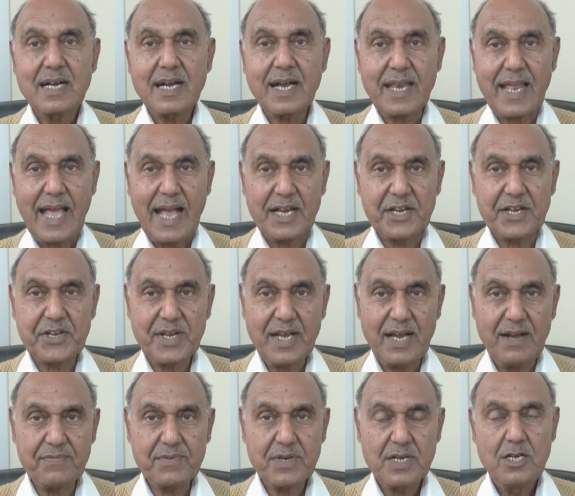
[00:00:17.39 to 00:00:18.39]

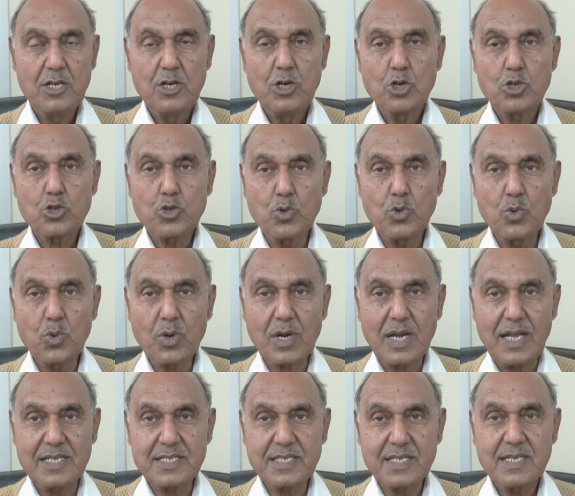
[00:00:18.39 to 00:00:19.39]
crankshaft through
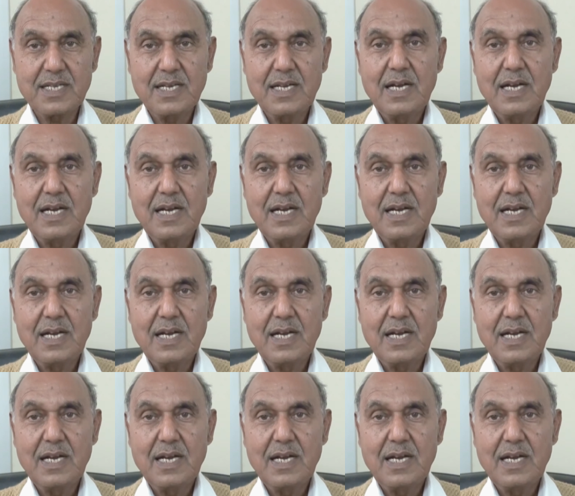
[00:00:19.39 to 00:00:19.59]
clutch